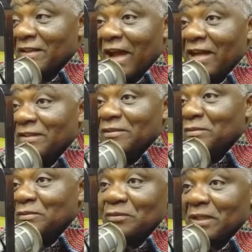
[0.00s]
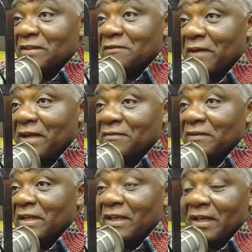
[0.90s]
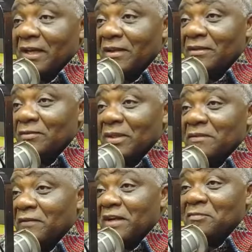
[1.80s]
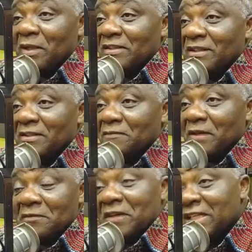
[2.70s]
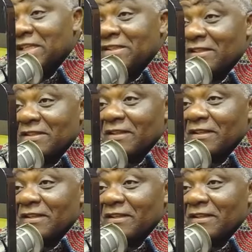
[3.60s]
adding 25 plus 35, and you're 60.